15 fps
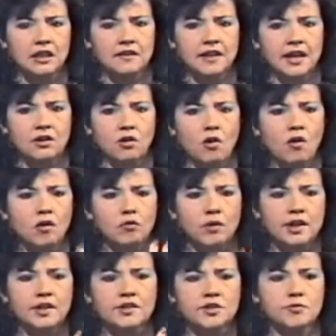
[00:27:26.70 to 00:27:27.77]
in that all
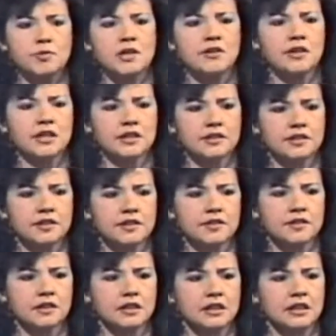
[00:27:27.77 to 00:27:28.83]
one
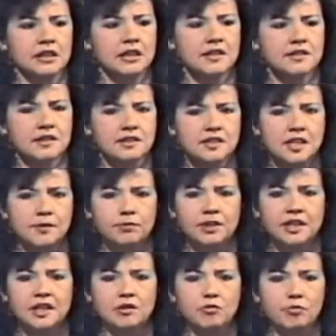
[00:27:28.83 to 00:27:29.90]
experiences is a
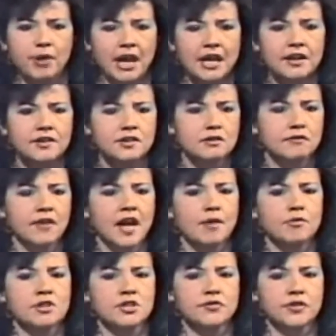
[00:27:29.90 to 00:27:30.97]
deeply competitive
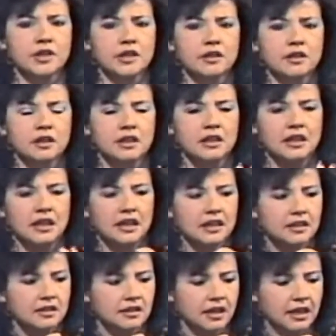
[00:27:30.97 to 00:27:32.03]
atmosphere
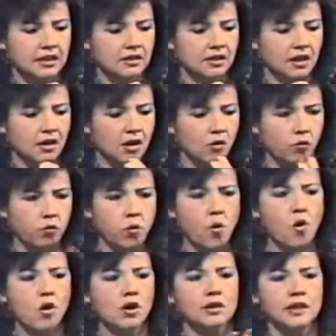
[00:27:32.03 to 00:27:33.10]
and a
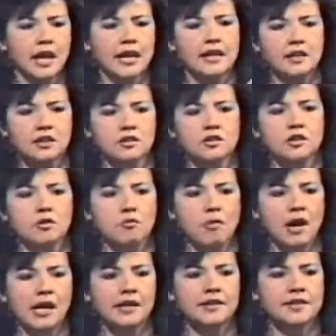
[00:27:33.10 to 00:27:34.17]
warlike
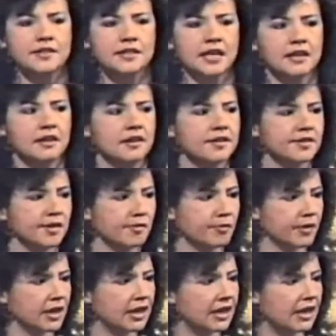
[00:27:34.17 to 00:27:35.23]
mind state, and
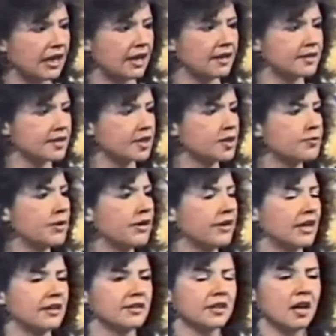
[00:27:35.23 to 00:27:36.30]
it's
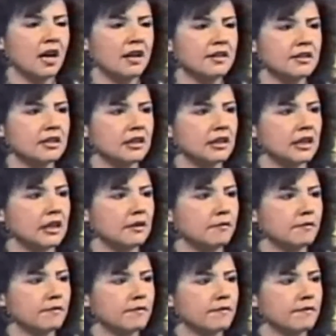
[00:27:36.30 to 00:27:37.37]
experienced constantly.
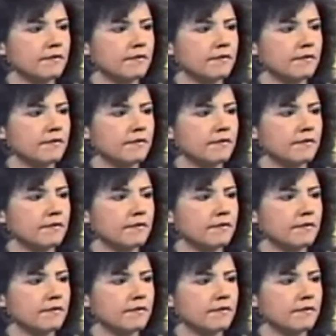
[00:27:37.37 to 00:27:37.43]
